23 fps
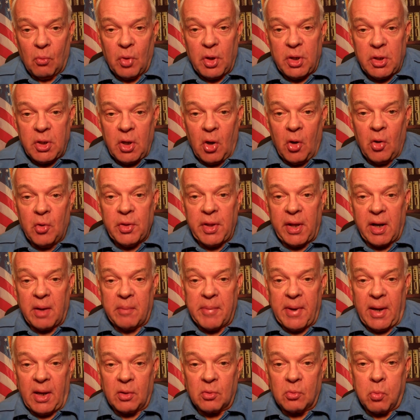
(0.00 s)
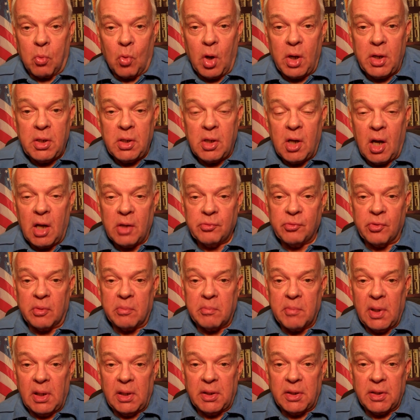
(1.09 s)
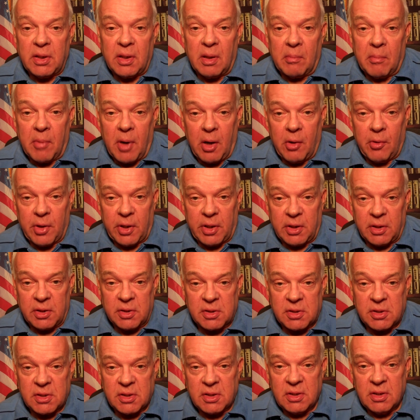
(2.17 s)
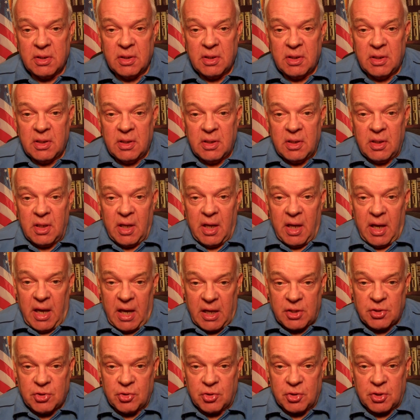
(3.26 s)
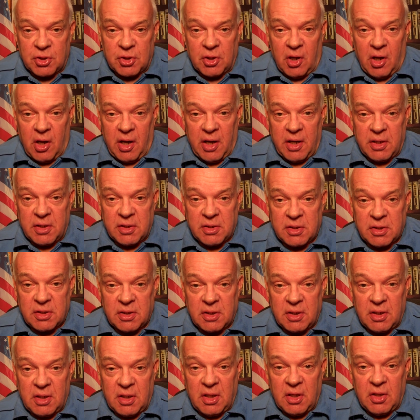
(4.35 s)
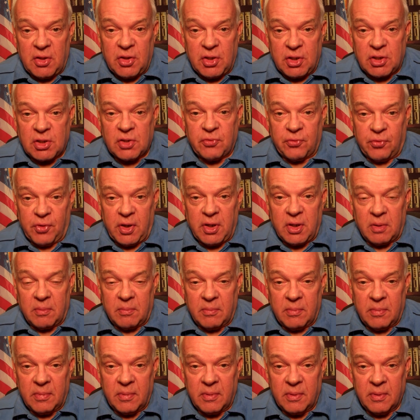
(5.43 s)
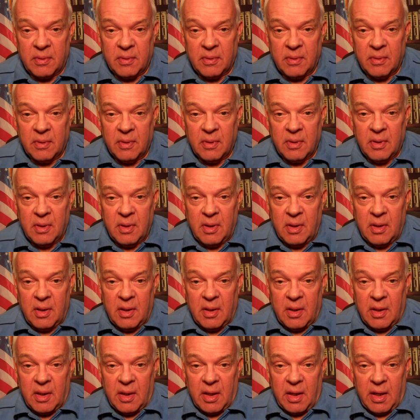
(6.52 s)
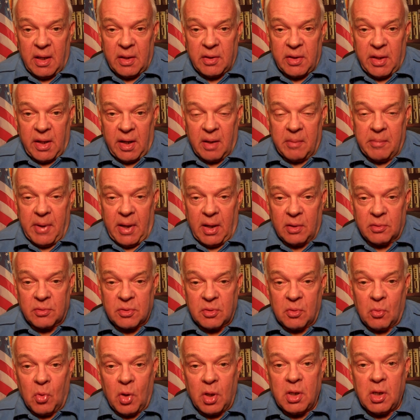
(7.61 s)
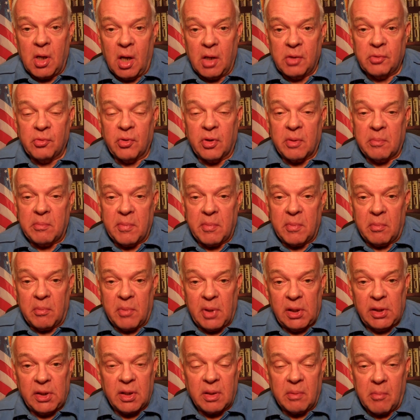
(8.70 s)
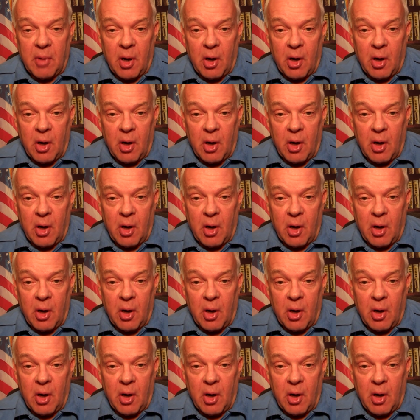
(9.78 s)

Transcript: We know that about 100 million Americans exercise this freedom, and that about 100 million